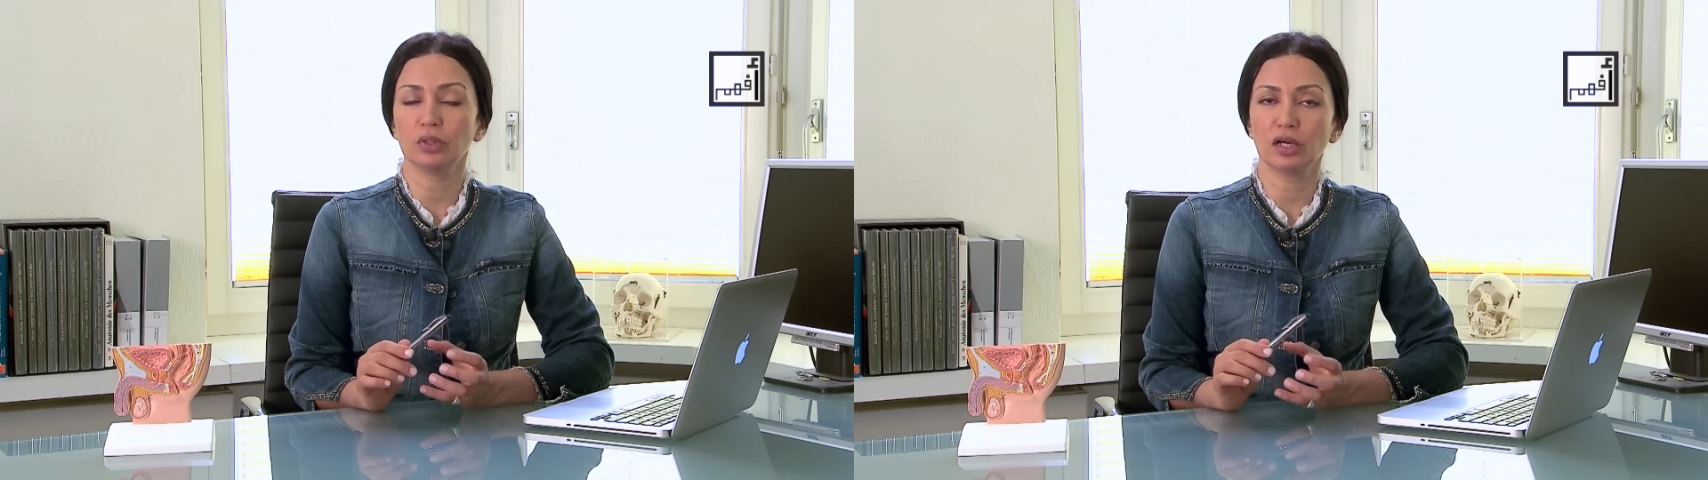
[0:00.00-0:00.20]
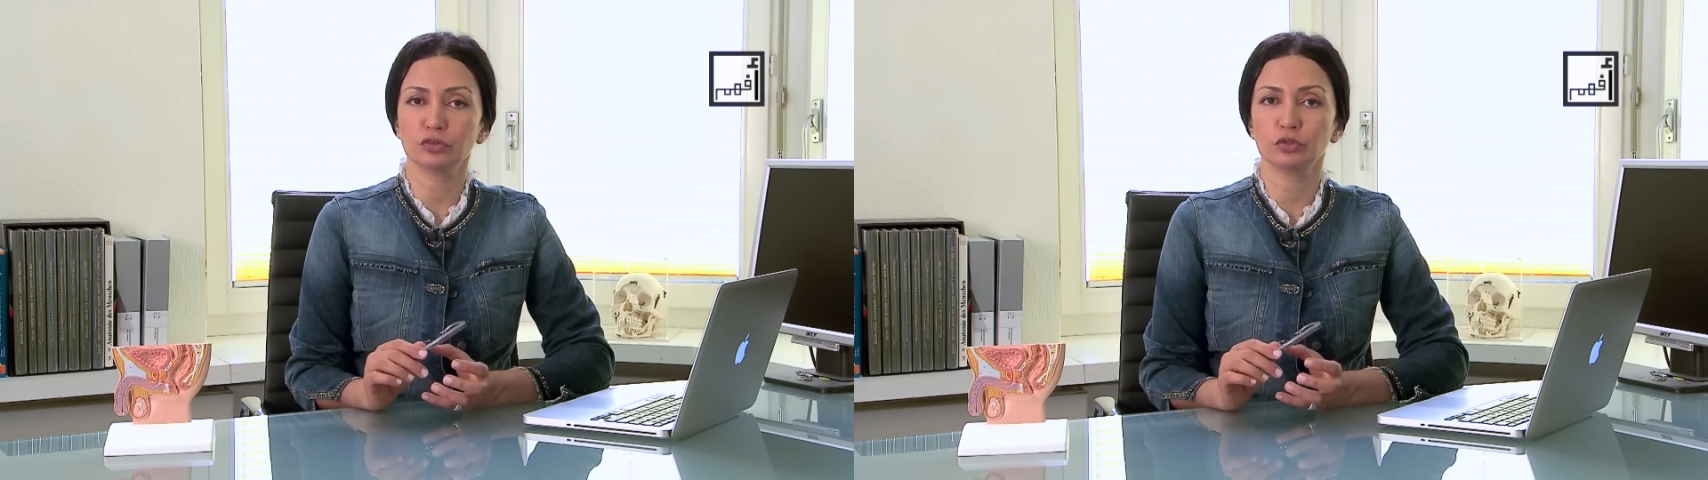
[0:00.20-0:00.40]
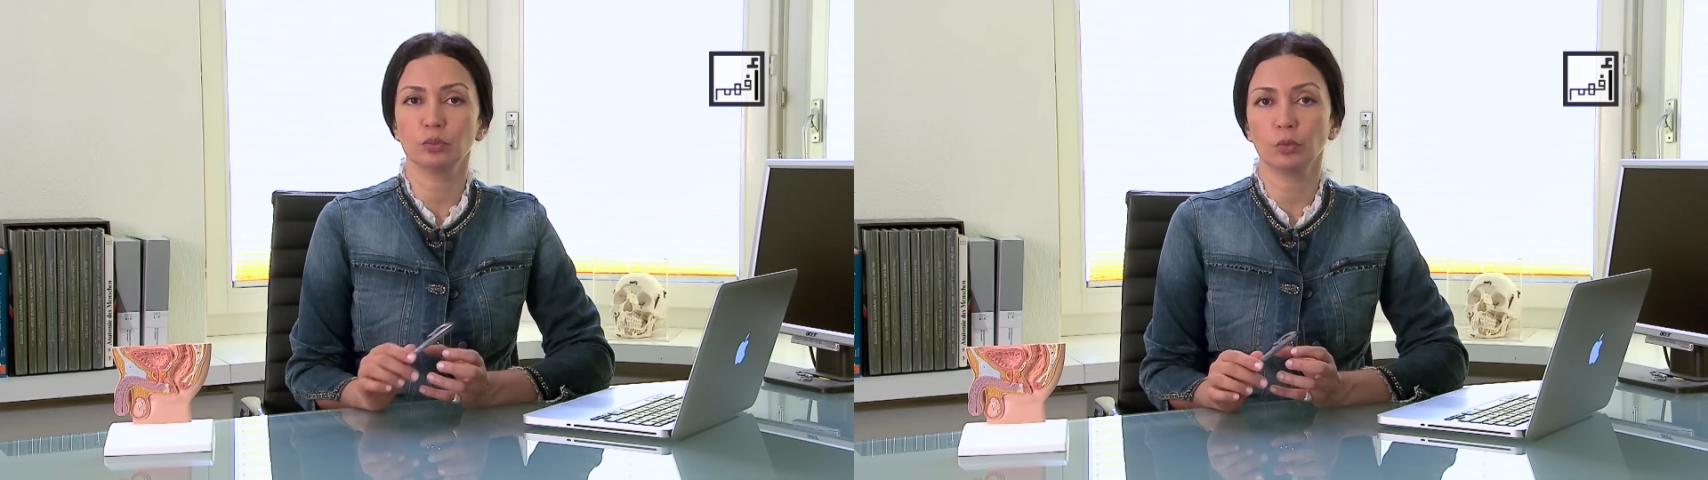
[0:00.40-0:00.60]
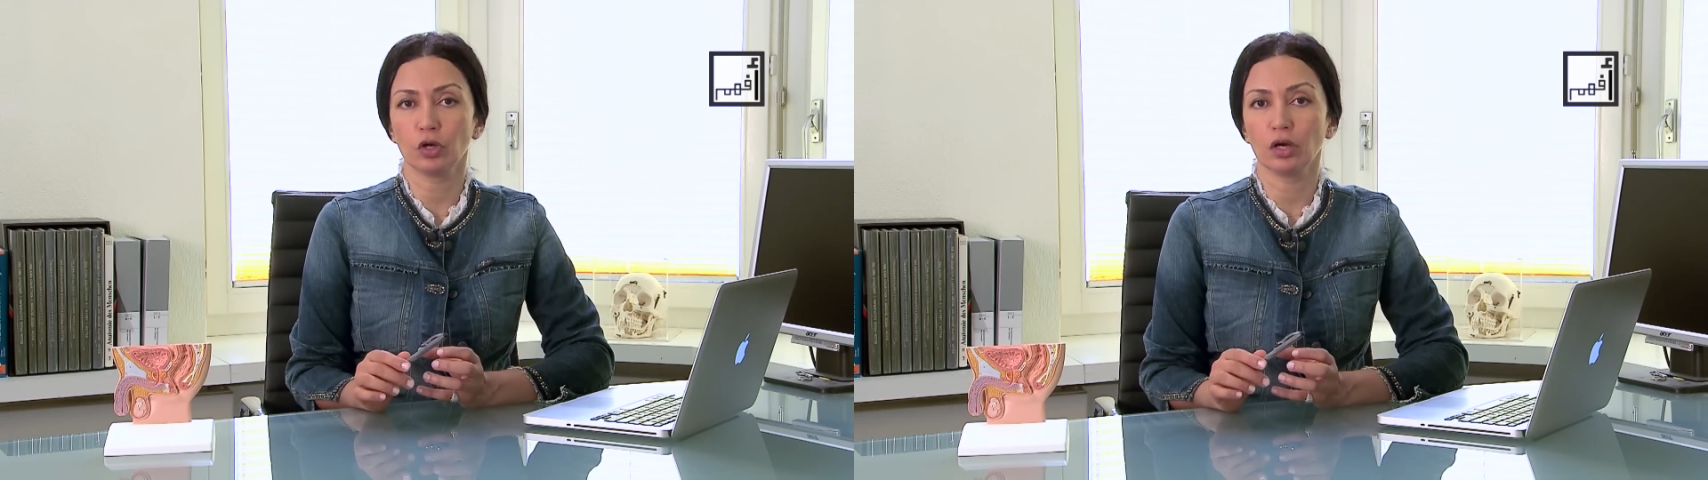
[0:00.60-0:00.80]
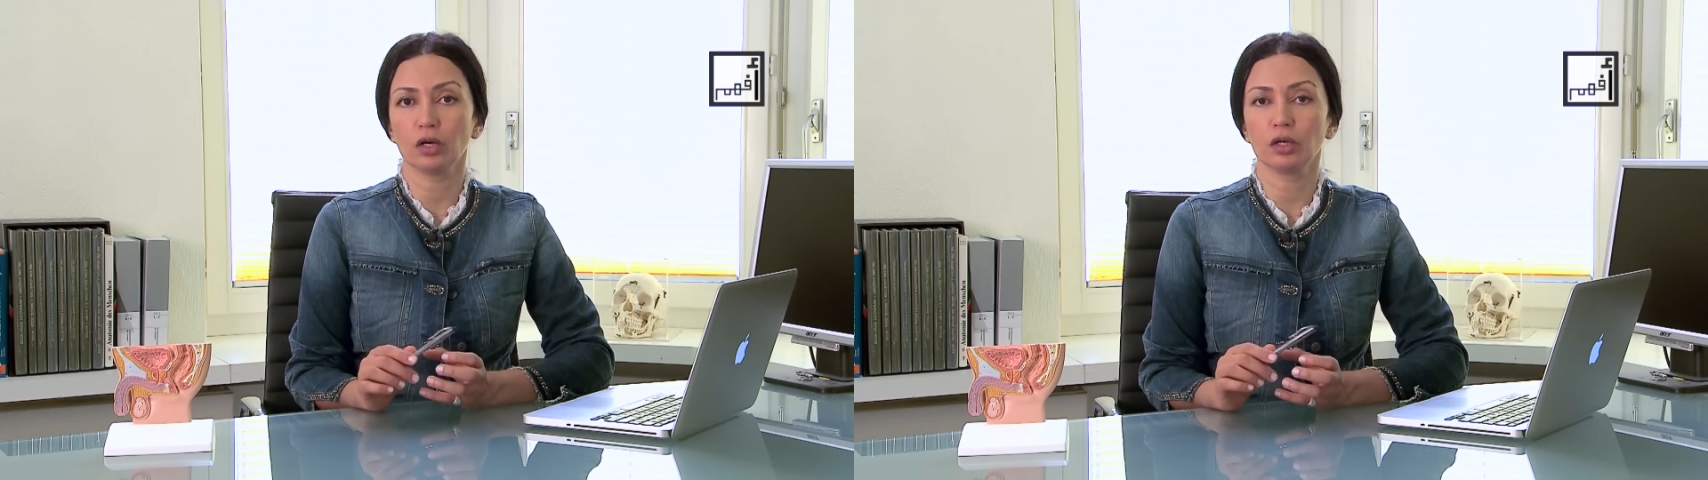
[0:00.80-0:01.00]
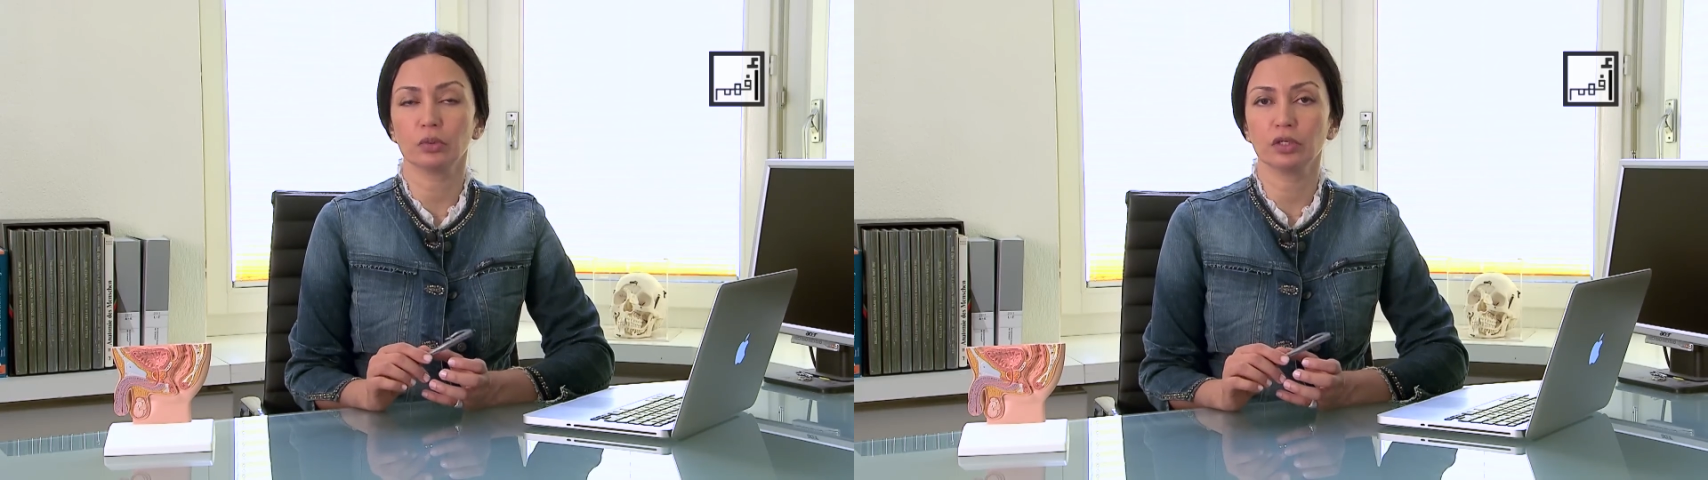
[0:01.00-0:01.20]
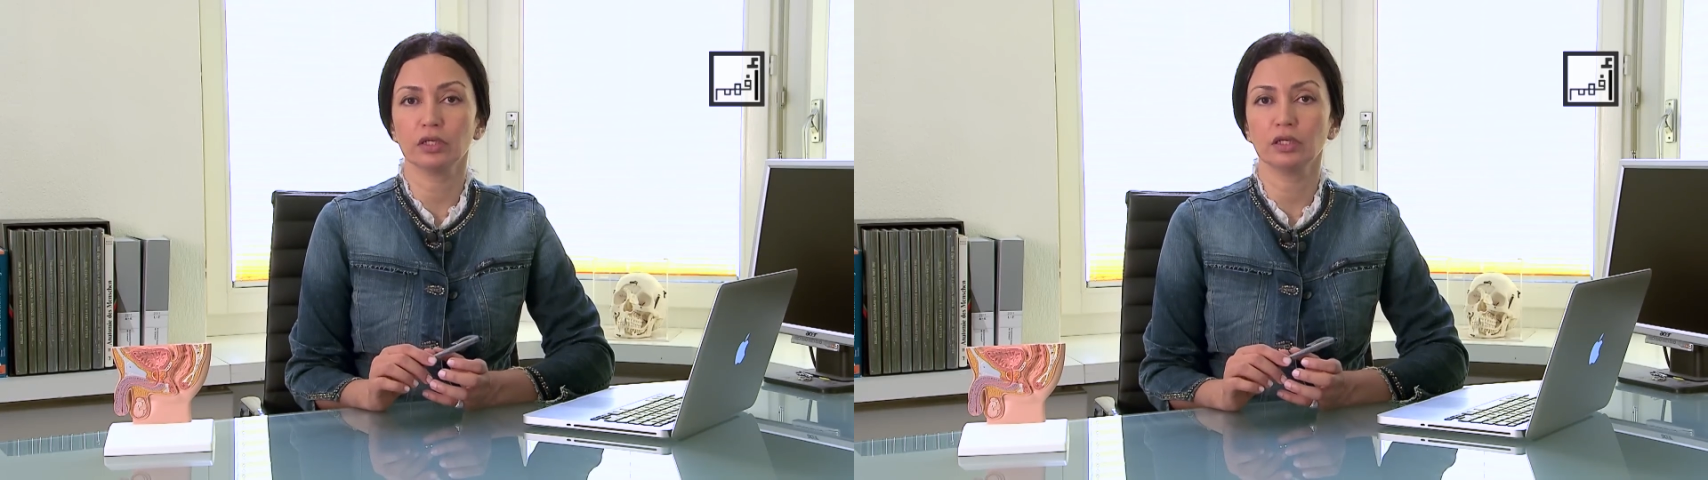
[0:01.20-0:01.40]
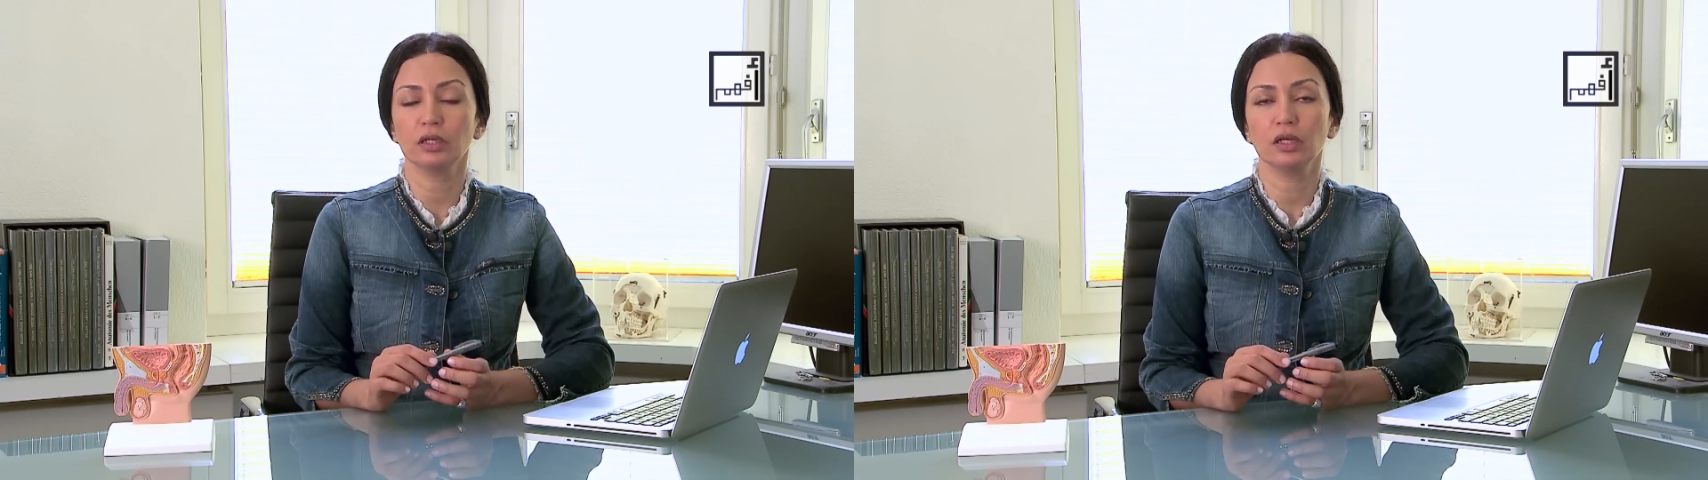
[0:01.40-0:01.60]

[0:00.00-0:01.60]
physical exhaustion.